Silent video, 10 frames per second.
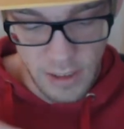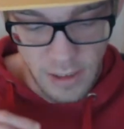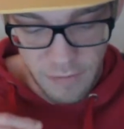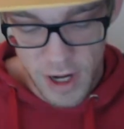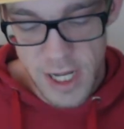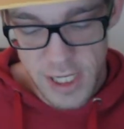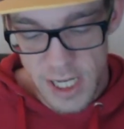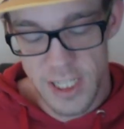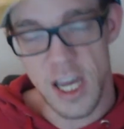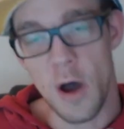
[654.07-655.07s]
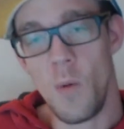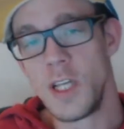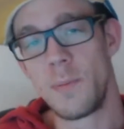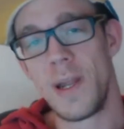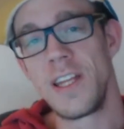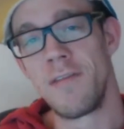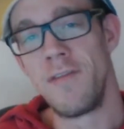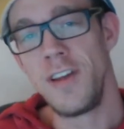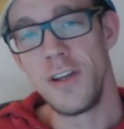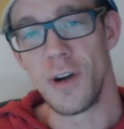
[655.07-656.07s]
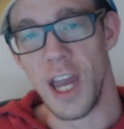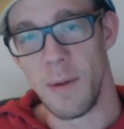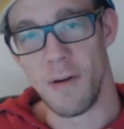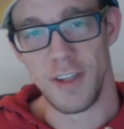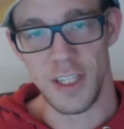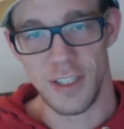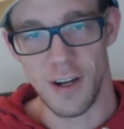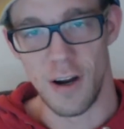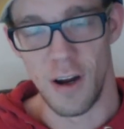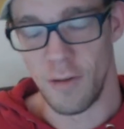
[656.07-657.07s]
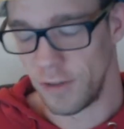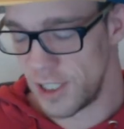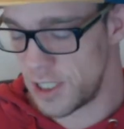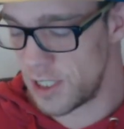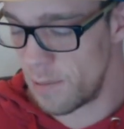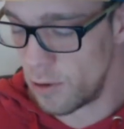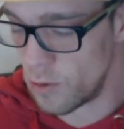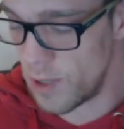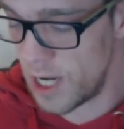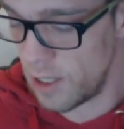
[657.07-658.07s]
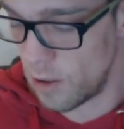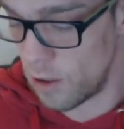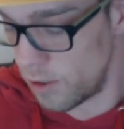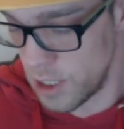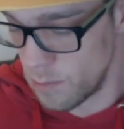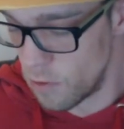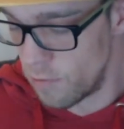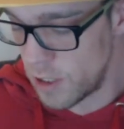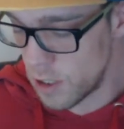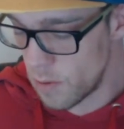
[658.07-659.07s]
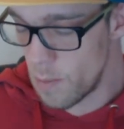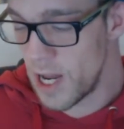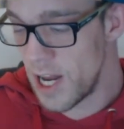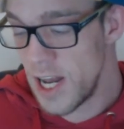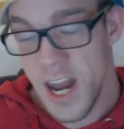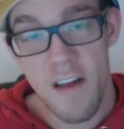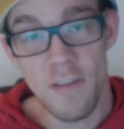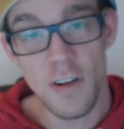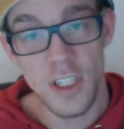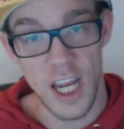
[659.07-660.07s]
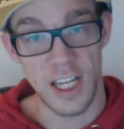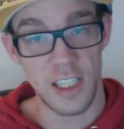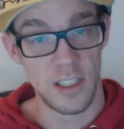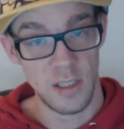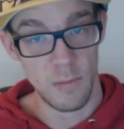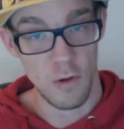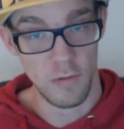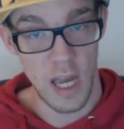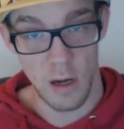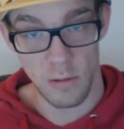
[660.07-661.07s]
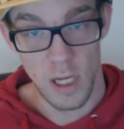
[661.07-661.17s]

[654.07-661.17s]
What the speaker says: The funny thing is I always played the video game of this car, of this Blu-ray, or this movie, sorry, but I never checked the movie out.